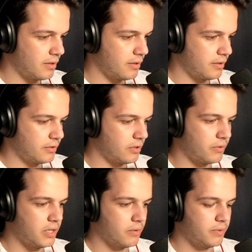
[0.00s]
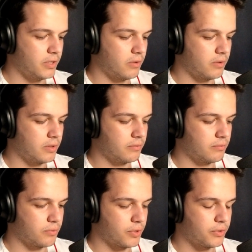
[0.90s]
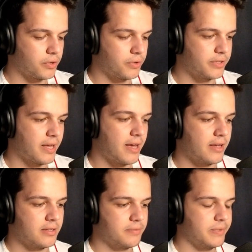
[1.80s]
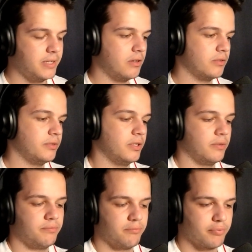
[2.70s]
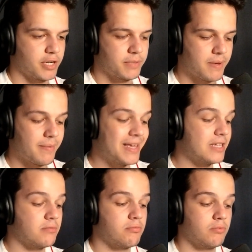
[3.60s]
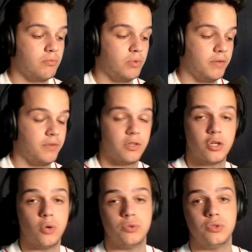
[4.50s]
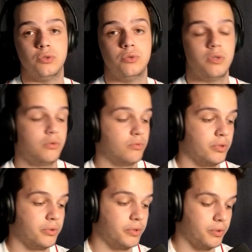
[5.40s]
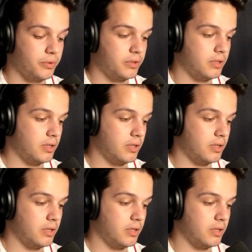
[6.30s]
So here, Royal Ghost has been all, bridge spam is one of the go-to Royal Ghost